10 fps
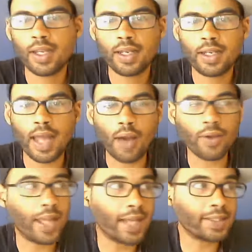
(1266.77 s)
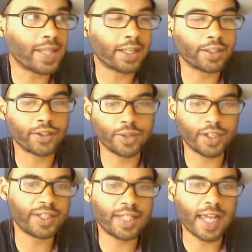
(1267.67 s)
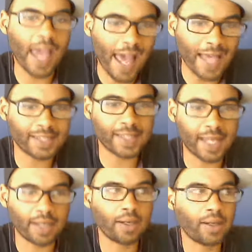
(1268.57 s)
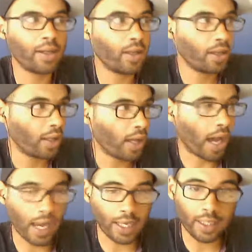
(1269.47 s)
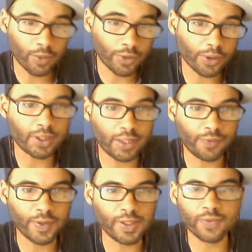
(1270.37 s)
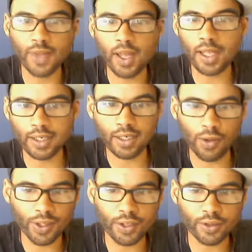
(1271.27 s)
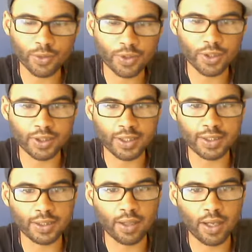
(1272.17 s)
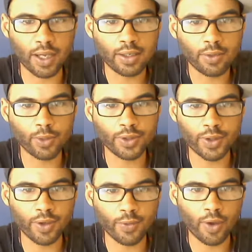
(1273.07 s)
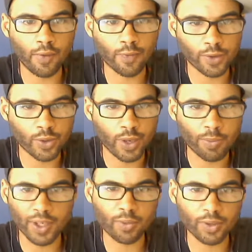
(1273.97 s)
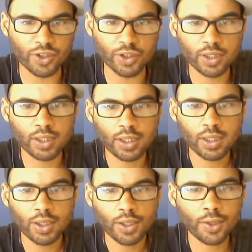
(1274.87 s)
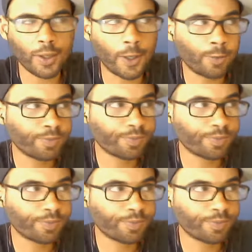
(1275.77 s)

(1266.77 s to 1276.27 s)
Now, yes, that could turn it into an asset, i.e. with our defensive line and all the years we took the D-line with our first-round pick, which, you know,